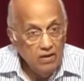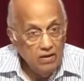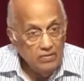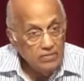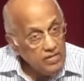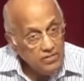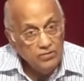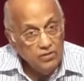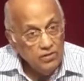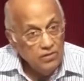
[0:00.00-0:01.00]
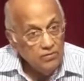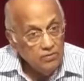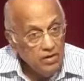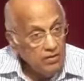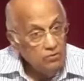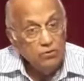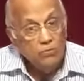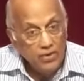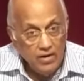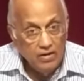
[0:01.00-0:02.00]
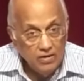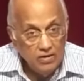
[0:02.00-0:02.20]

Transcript: and says to her, well, I don't know when I'll